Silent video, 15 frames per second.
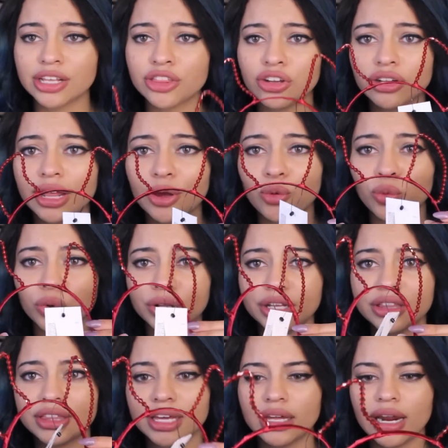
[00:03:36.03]
And they're like
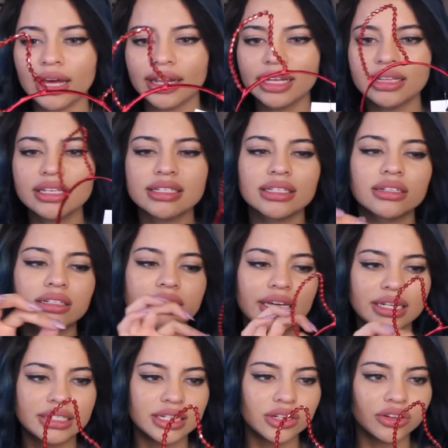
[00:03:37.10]
really thin. I like these little
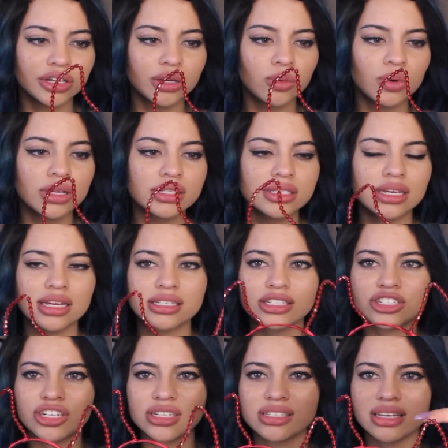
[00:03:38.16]
dainty looking ones because
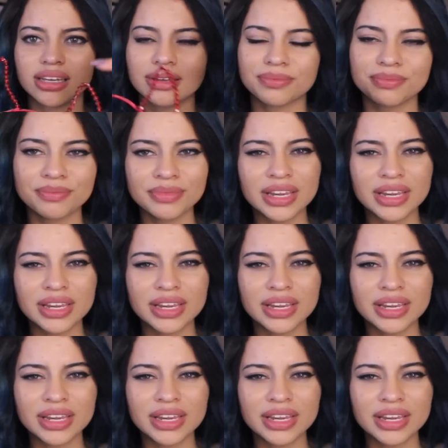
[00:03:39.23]
it just like,